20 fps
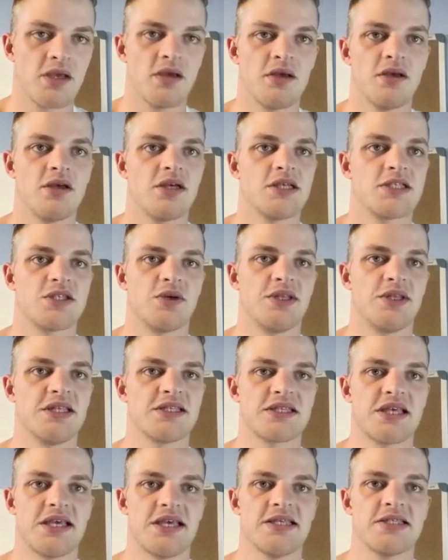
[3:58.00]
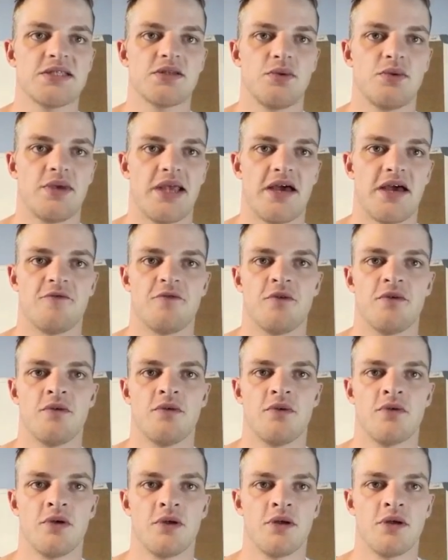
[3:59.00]
So in this case we have
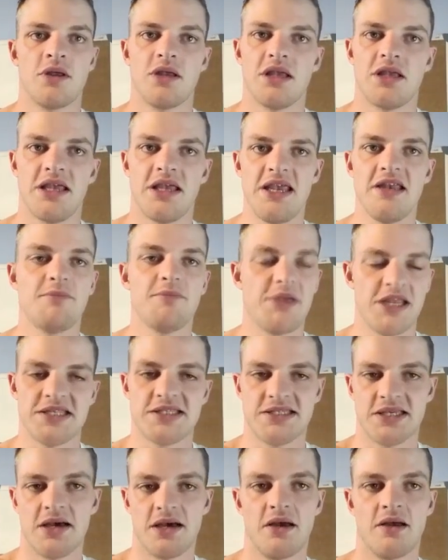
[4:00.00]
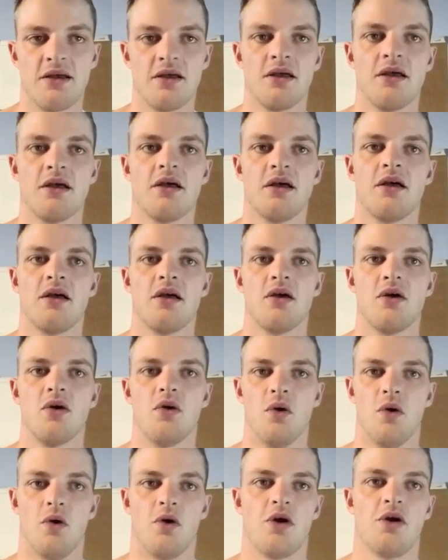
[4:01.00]
eat pizza
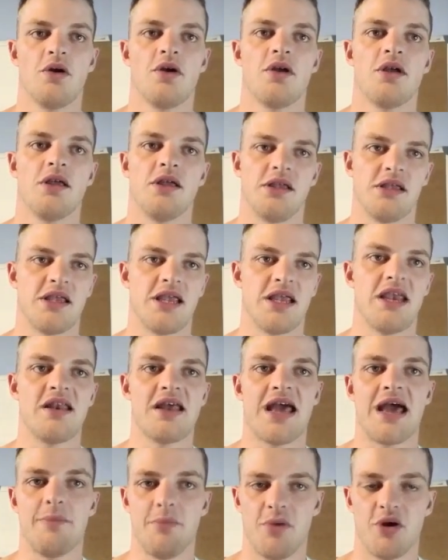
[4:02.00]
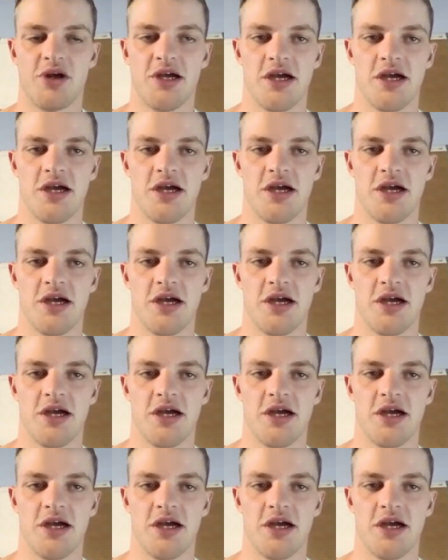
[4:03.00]
or eat hamburger.